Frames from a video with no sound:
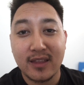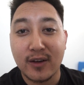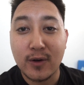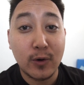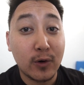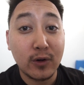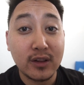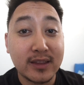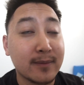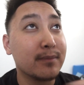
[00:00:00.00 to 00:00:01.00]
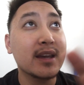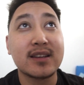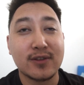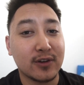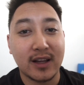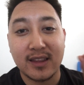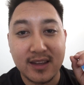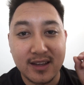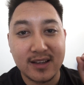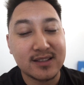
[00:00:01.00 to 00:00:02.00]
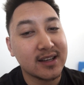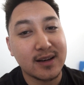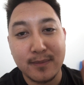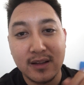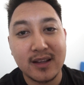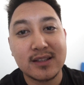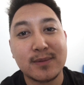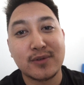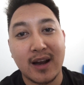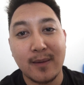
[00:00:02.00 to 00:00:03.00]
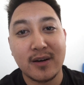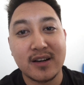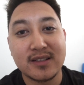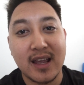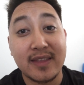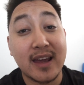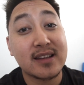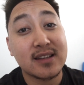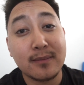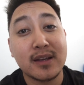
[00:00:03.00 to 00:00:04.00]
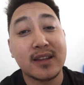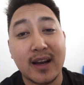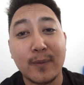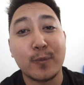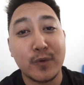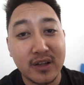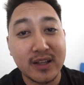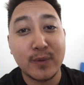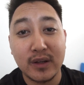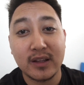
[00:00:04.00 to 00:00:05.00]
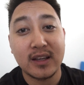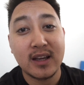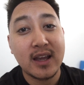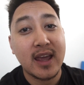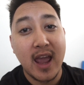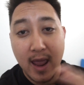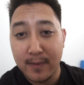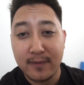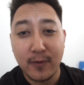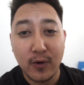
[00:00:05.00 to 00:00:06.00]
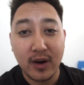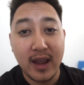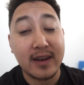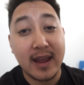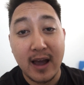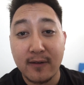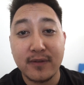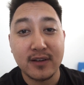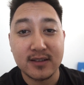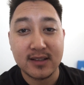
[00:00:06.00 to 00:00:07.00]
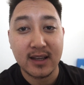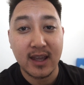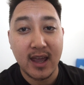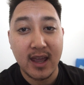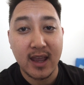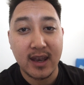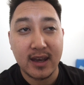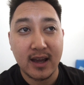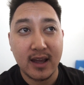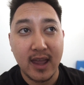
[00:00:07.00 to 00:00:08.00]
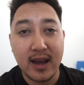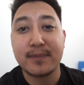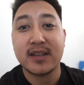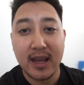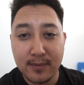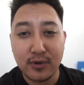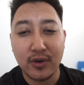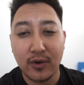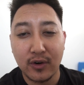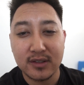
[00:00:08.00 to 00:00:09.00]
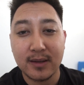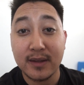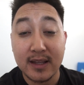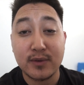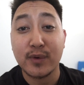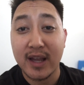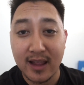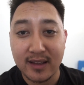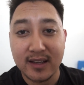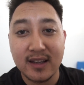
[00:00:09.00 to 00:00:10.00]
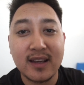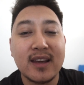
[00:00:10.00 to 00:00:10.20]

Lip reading: The goal, the biggest goal, I think, is to hit 1 million subscribers, and that is something that I'm really aiming for, and now feels like an obtainable goal, something that's reality.